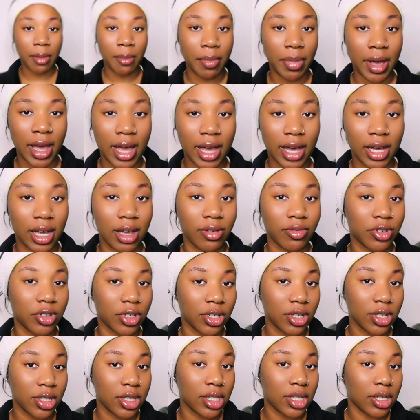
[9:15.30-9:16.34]
back. I've
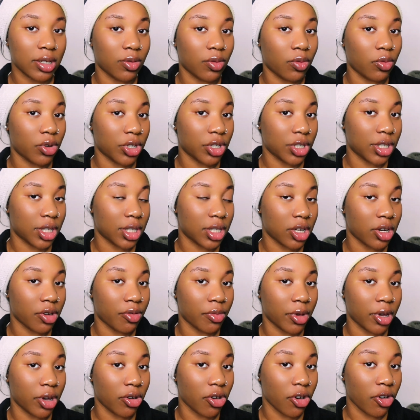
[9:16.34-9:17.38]
just washed the
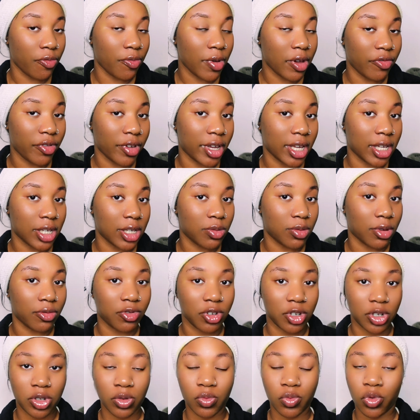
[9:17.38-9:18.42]
turmeric off my face with
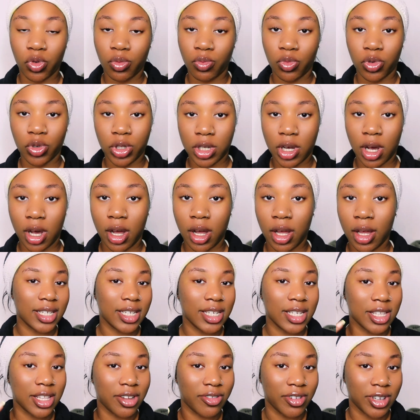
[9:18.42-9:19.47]
just warm water.
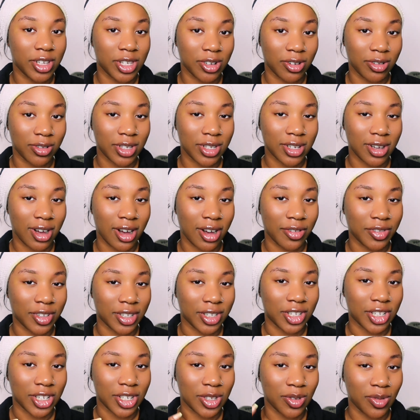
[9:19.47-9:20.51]
These are the results after
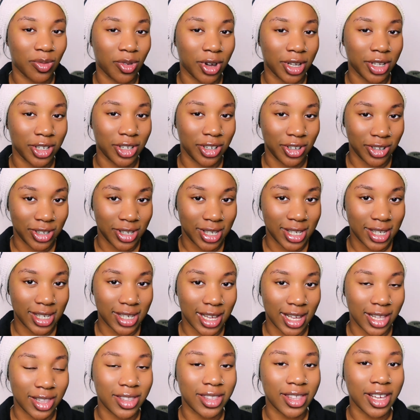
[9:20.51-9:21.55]
just one use
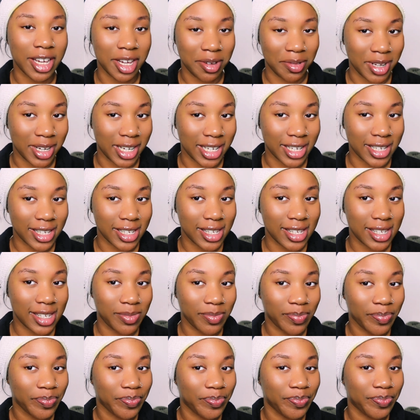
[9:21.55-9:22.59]
and 30 minutes.
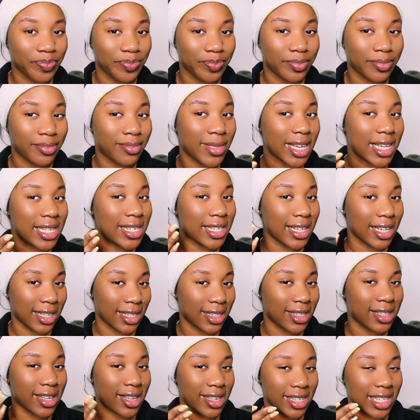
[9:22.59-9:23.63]
My
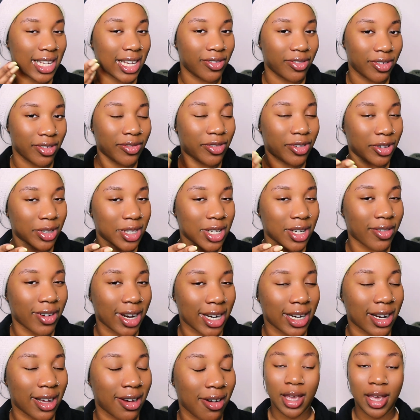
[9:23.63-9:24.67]
skin is giving filter right
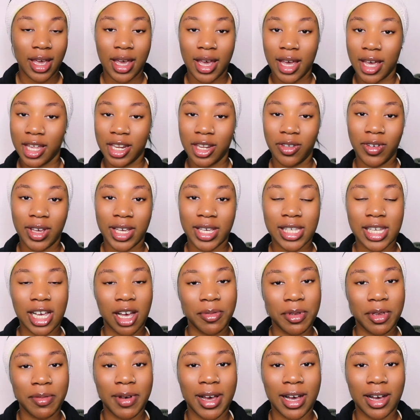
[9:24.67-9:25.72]
now. Anyways, I'll
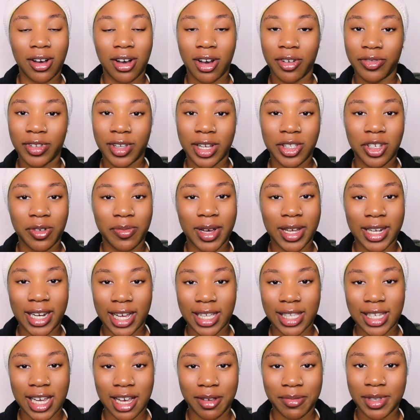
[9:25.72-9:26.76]
be back after I do my
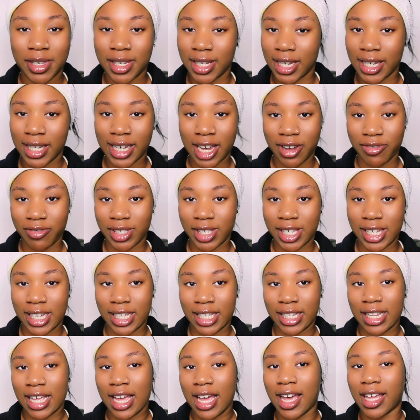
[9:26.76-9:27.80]
nighttime skincare
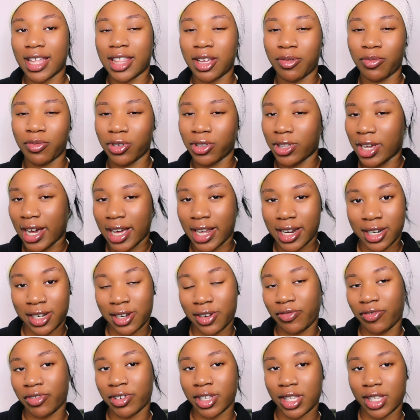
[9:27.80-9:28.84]
routine and then we'll look at the
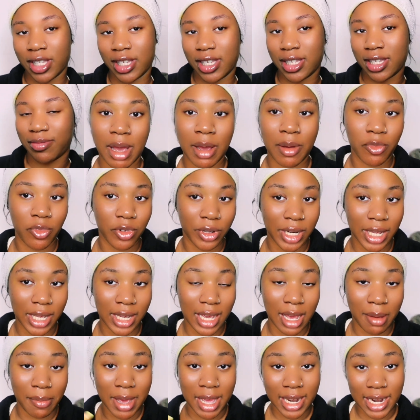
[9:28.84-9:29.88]
difference. My morning
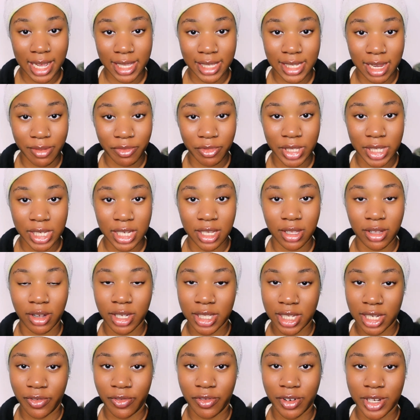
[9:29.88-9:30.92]
and my nighttime routine are
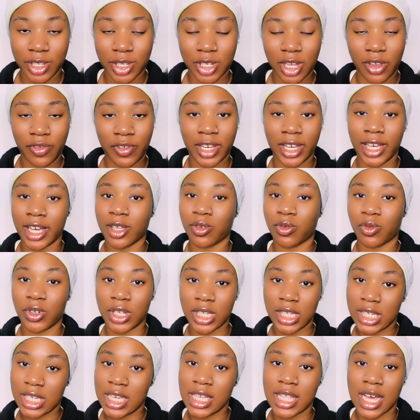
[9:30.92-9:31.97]
different, so if you guys want to
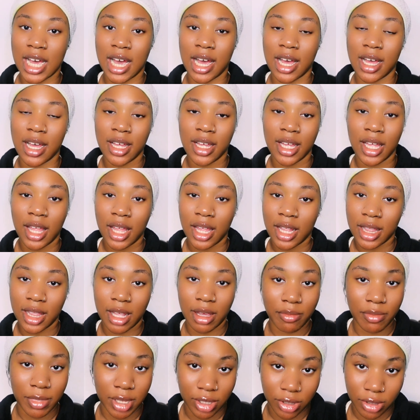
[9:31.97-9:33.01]
see that, let
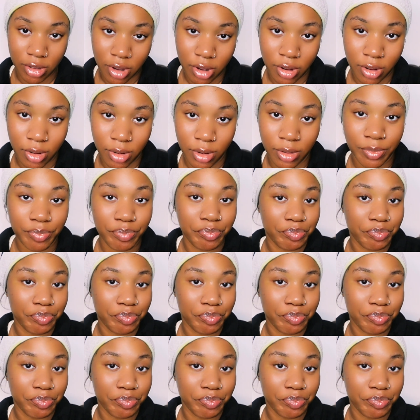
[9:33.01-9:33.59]
me know.